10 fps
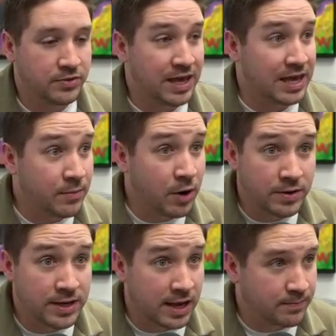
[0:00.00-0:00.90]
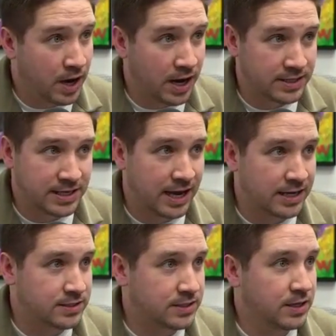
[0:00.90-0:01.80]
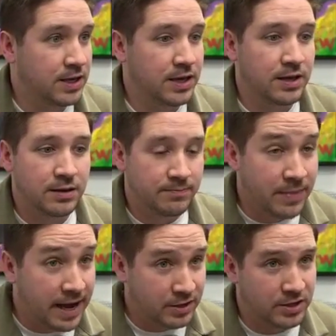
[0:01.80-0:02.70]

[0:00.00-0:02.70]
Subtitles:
the MREA podcast. My